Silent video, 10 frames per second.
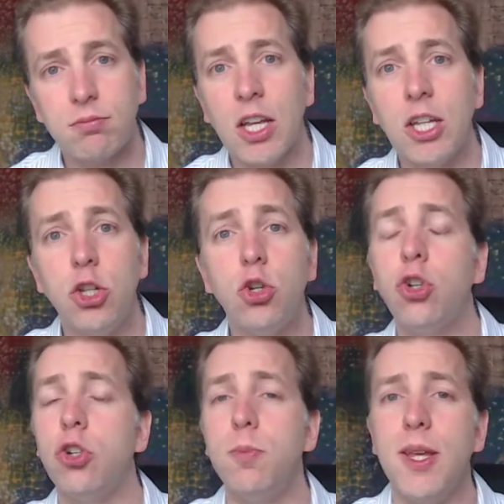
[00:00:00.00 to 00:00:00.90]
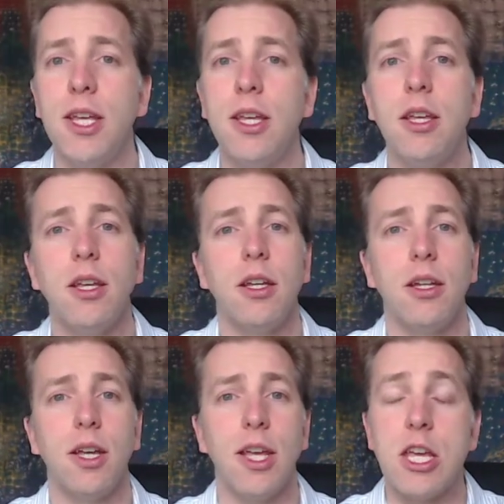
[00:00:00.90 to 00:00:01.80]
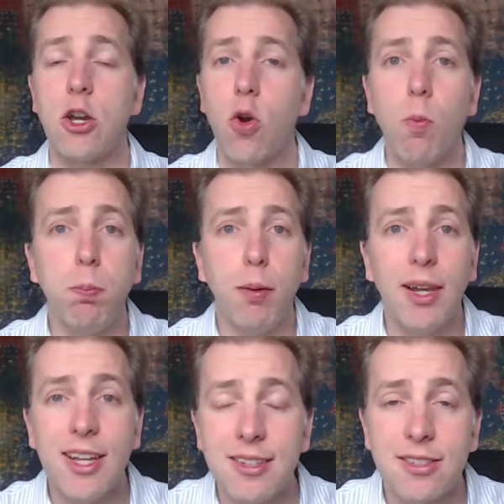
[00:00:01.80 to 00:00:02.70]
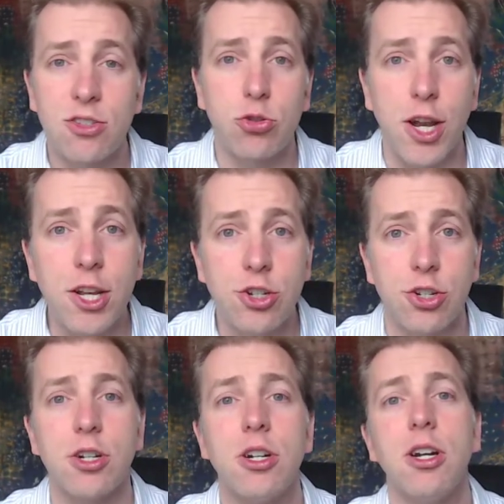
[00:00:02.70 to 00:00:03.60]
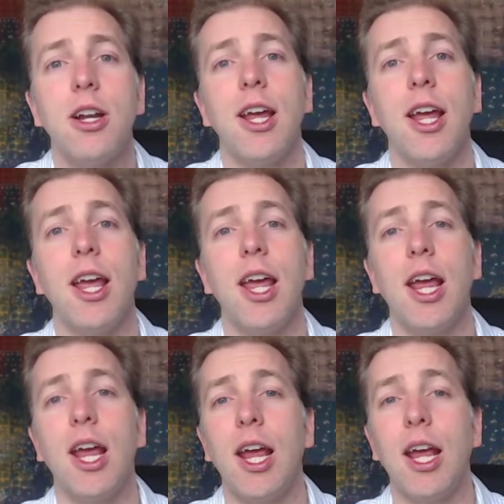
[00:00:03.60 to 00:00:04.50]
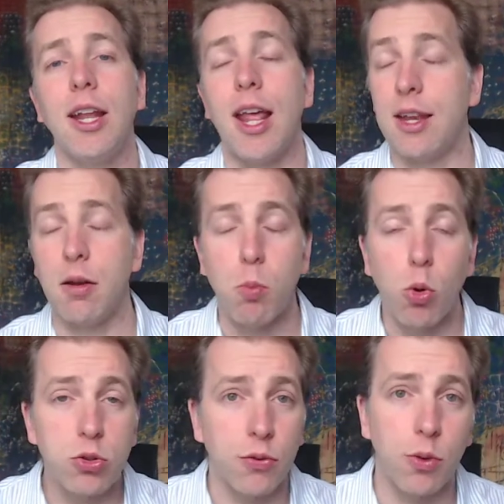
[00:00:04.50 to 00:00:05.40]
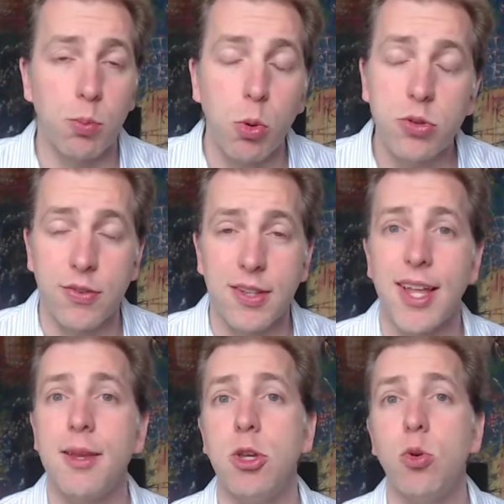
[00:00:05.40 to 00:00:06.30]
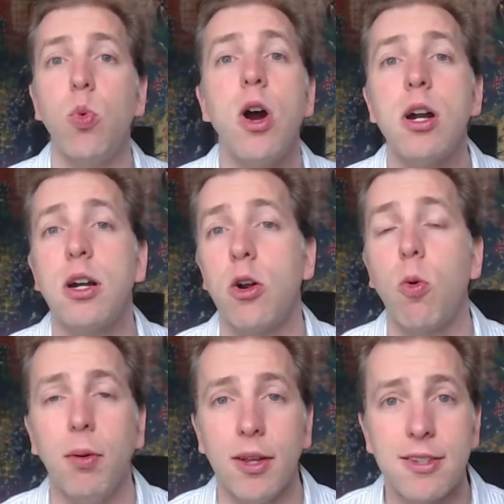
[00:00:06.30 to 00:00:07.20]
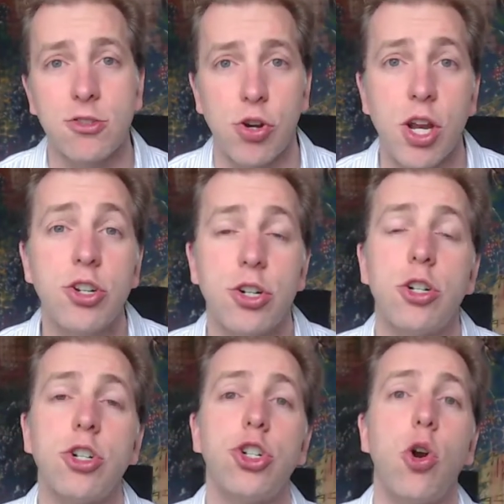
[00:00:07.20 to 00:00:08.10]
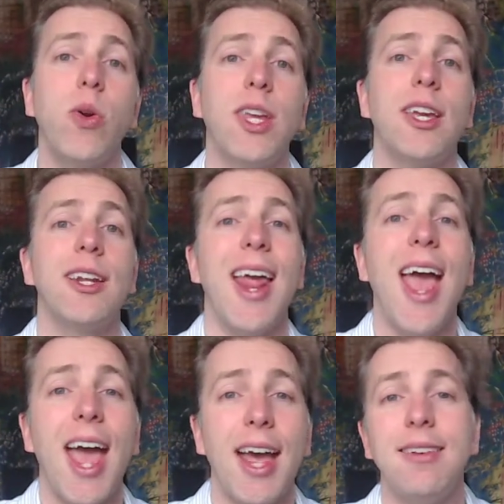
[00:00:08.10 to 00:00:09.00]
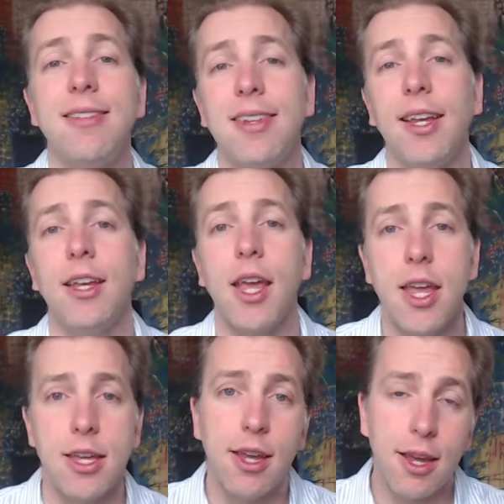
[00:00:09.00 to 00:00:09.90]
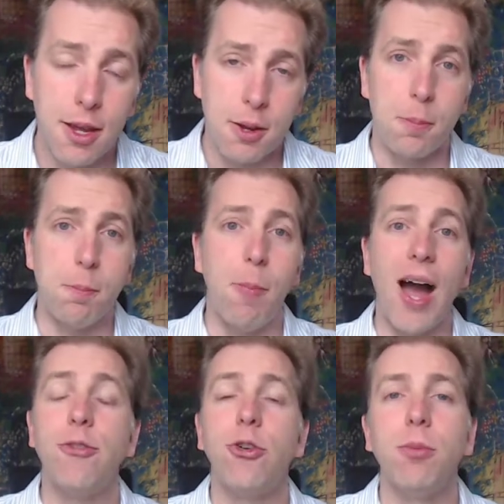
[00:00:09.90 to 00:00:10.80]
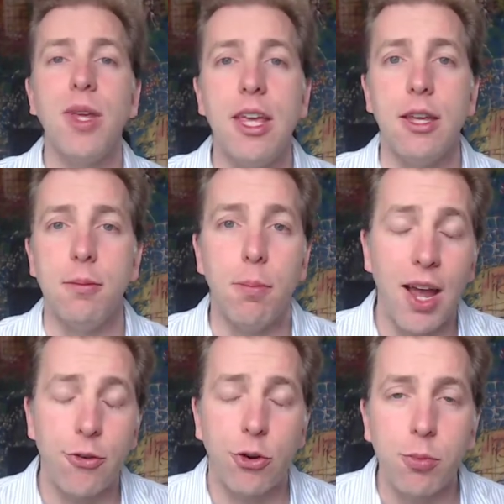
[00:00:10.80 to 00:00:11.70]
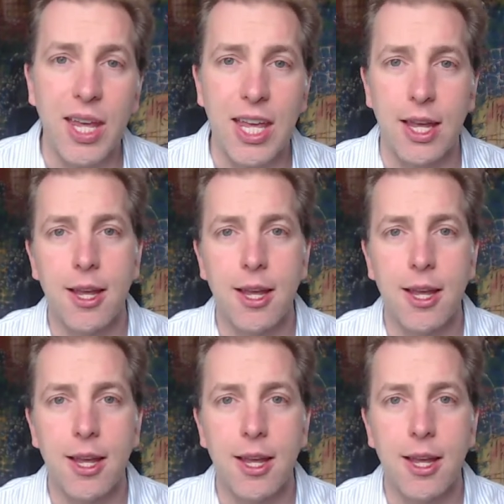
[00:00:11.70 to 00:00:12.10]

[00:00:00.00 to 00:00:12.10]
you could be a complete stranger, and most of the time you are a complete stranger showing an ad saying, "Hey, buy from me, buy from me."